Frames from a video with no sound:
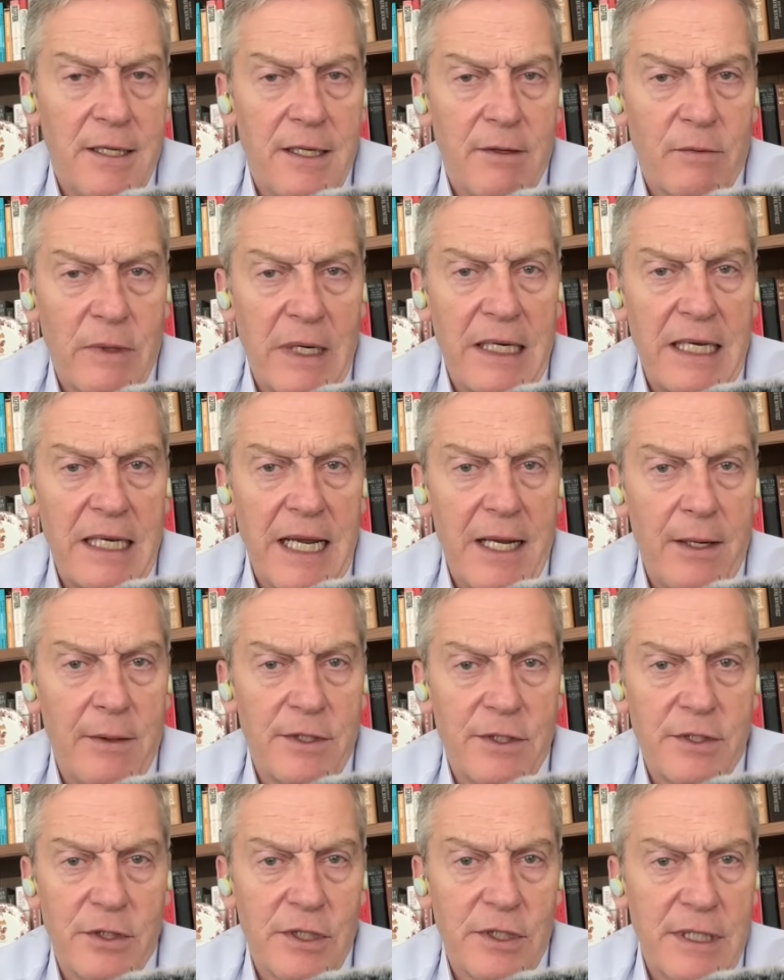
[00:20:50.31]
right now
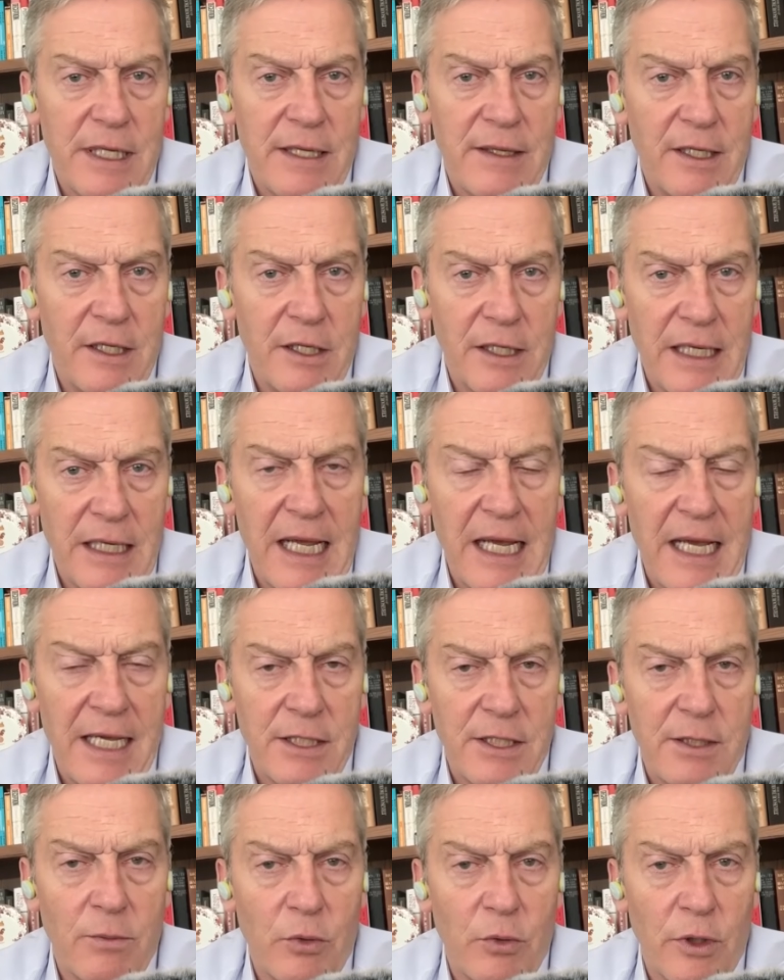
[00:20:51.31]
it's just, I think, going to add
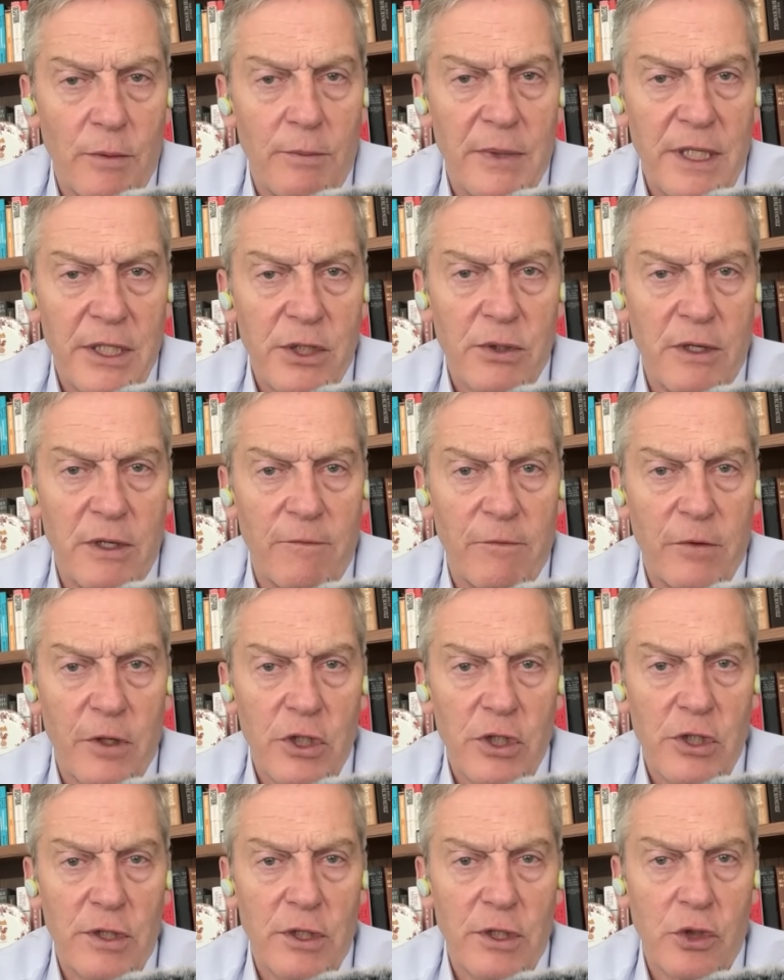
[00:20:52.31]
to more administrative
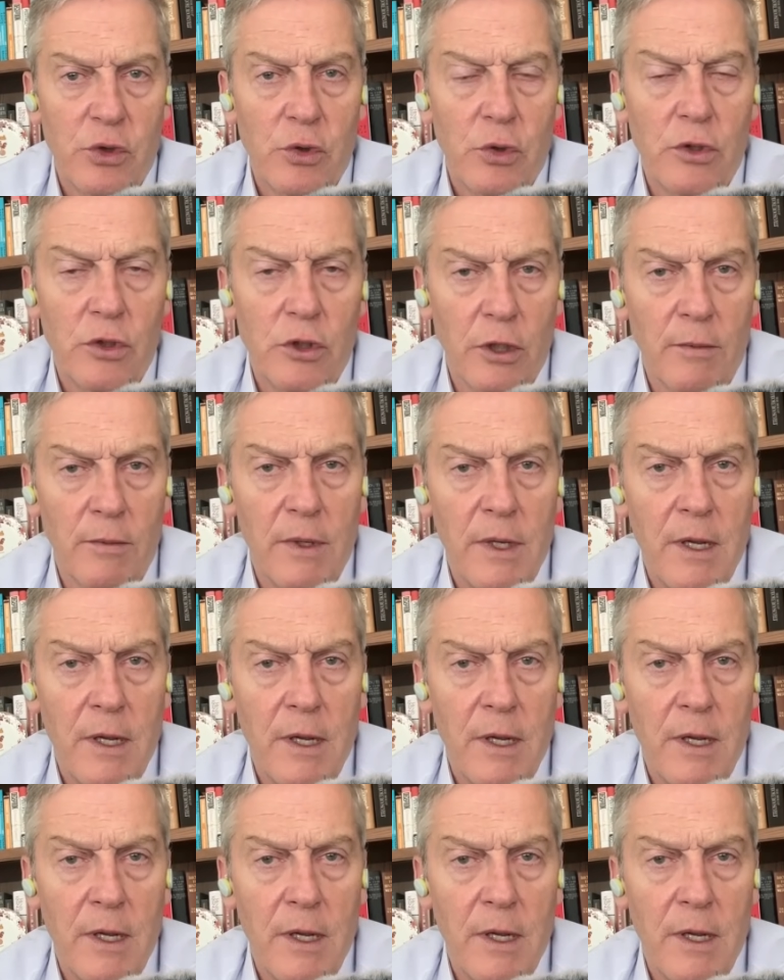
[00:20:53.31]
friction in the short term.